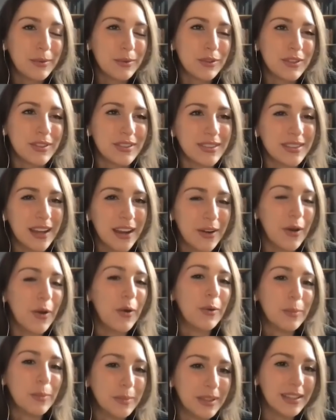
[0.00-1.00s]
was just at
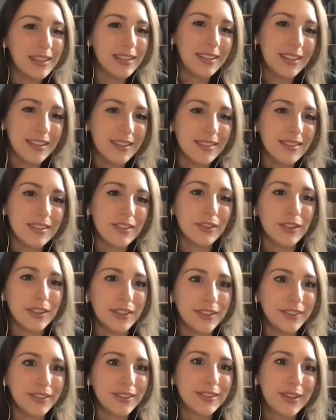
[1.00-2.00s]
home like eating
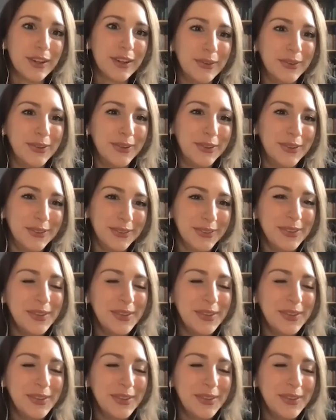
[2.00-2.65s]
cereal, so yeah.